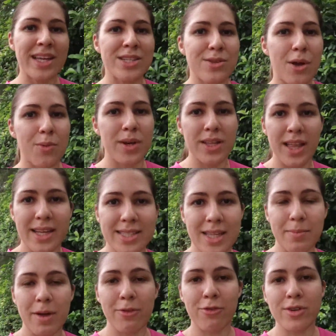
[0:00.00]
So I realized
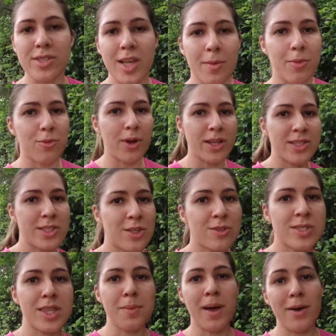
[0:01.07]
that my first couple runs
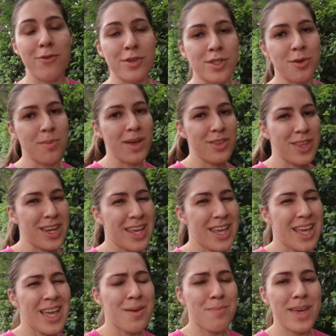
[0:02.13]
using the MAF method
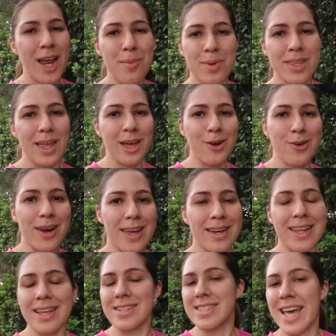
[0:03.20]
may not be that great,
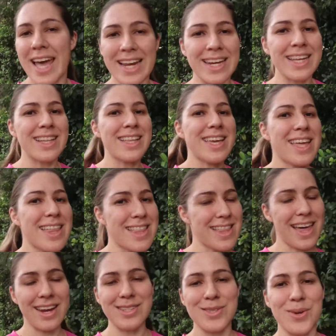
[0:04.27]
and technically
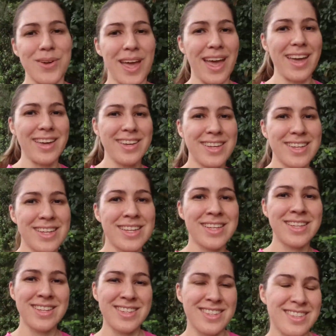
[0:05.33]
that is okay.
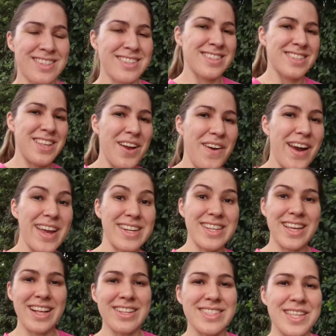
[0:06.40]
All right,
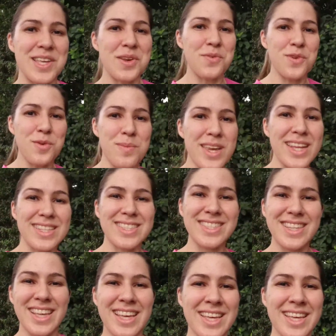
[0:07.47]
I'll see you in a few minutes.